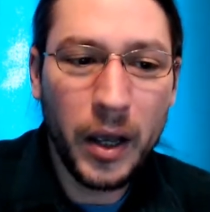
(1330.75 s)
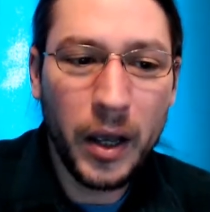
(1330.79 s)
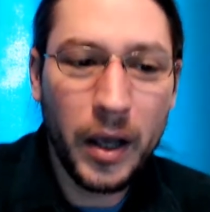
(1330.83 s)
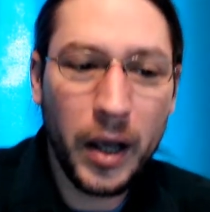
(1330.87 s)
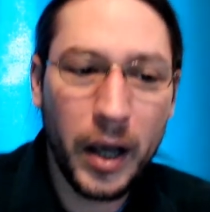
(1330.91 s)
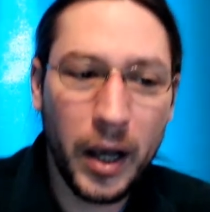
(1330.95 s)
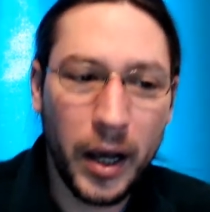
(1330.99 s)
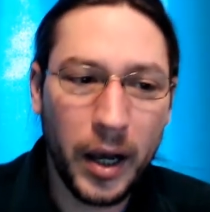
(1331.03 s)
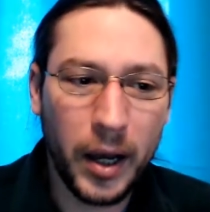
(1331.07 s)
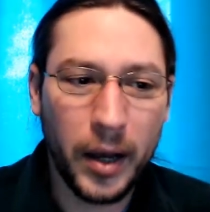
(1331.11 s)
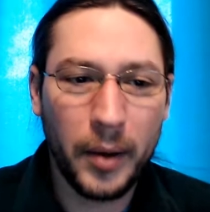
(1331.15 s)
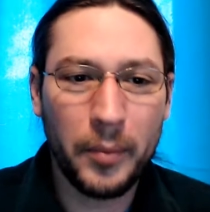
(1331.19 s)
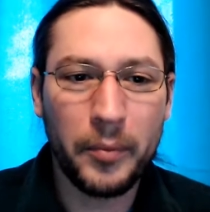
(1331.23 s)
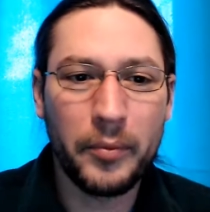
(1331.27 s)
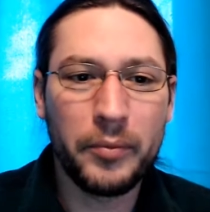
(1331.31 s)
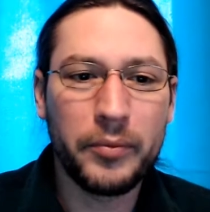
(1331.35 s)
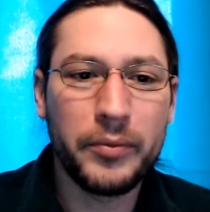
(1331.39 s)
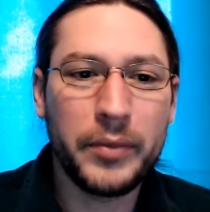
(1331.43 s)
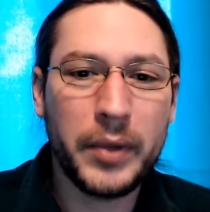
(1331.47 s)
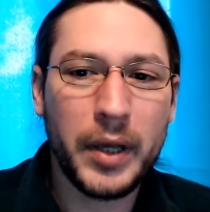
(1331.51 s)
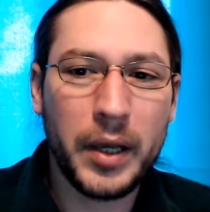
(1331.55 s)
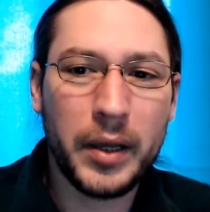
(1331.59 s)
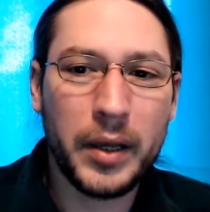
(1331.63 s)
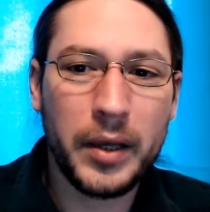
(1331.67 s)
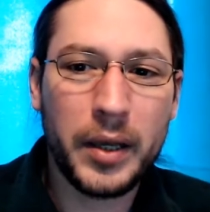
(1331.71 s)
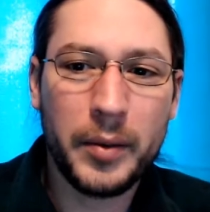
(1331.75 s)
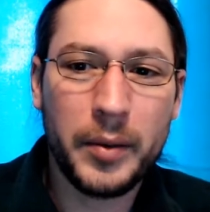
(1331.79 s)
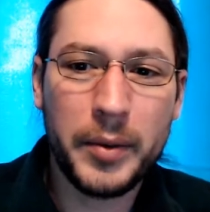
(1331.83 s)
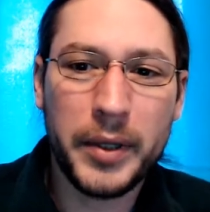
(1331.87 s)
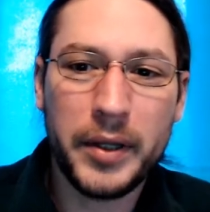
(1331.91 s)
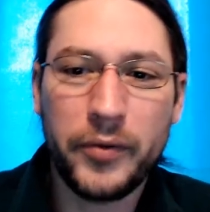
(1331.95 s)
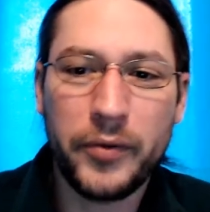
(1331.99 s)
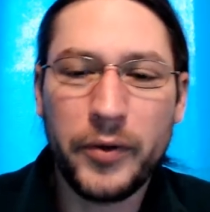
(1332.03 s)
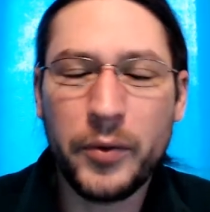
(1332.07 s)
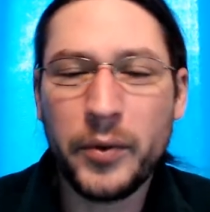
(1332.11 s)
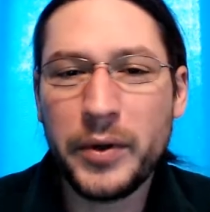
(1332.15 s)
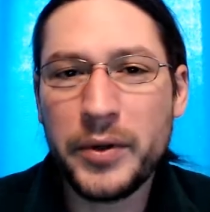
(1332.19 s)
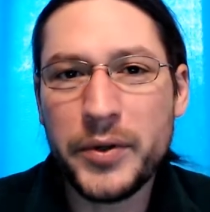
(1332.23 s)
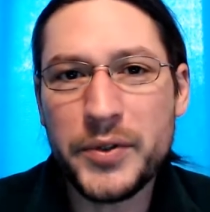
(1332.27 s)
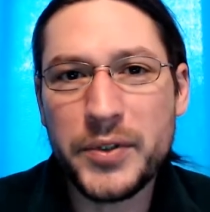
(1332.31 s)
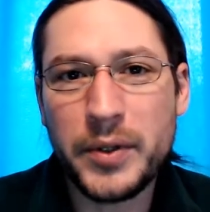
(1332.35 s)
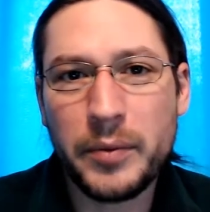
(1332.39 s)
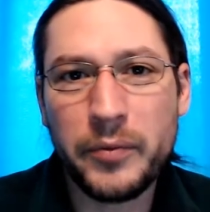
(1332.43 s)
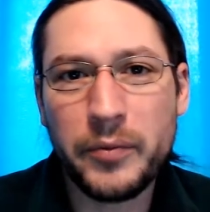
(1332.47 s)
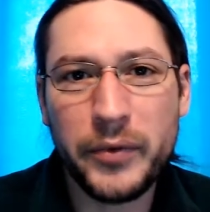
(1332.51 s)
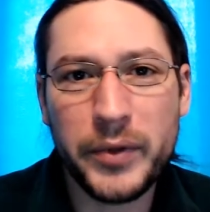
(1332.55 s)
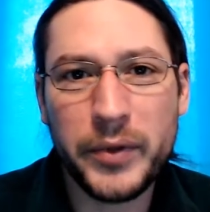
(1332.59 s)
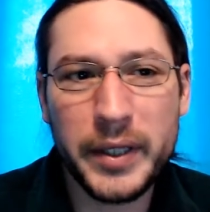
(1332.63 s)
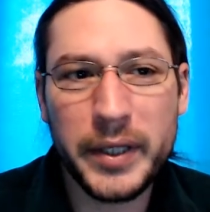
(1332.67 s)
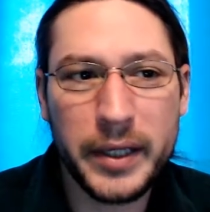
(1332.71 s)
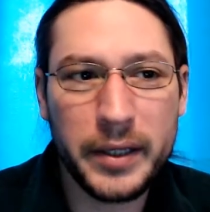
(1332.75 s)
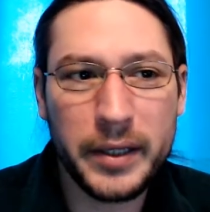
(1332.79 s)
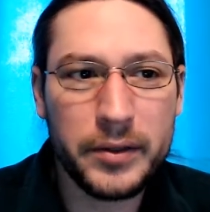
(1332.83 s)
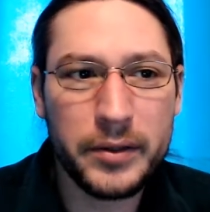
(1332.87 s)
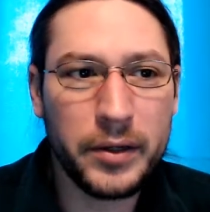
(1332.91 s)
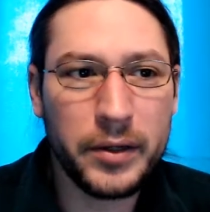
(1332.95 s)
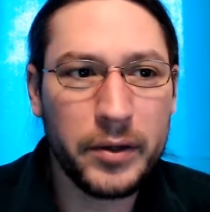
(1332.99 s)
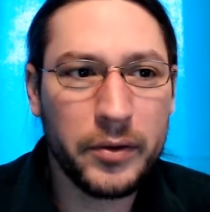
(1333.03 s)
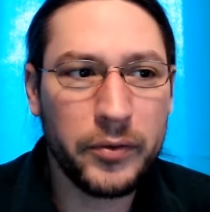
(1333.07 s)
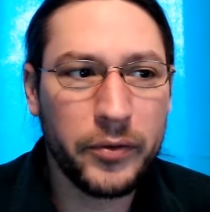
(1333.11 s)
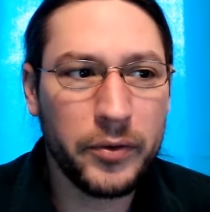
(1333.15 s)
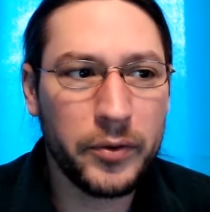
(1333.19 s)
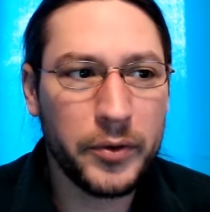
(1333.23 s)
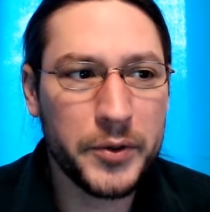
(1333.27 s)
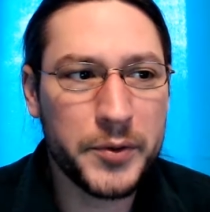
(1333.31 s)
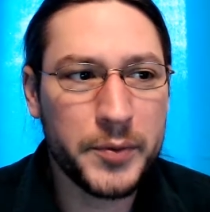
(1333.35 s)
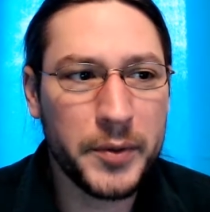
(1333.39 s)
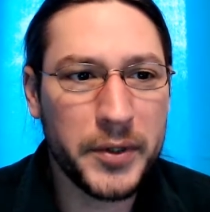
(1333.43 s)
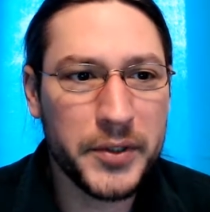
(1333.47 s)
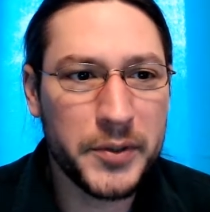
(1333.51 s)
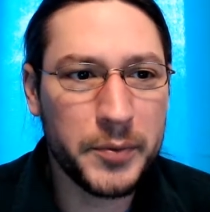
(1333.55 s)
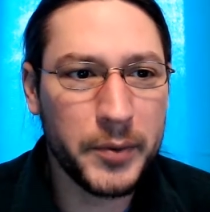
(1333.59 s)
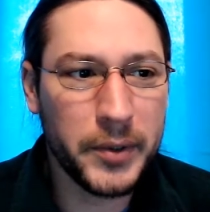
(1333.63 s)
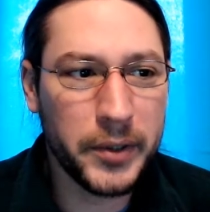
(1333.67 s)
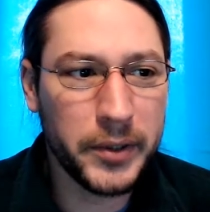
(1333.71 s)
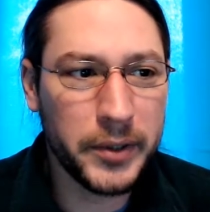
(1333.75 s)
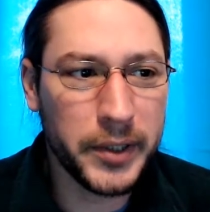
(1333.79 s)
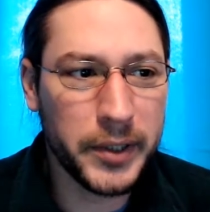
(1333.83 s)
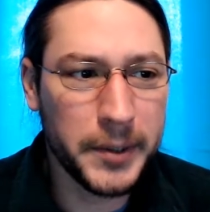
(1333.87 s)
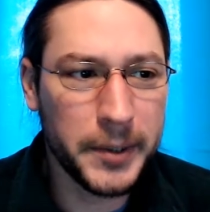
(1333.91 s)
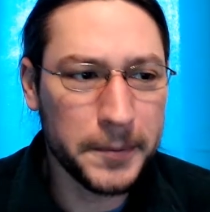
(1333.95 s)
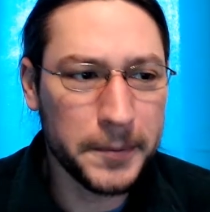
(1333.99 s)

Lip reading: I mean, if you want to do something for the kid, you know, for responsibility,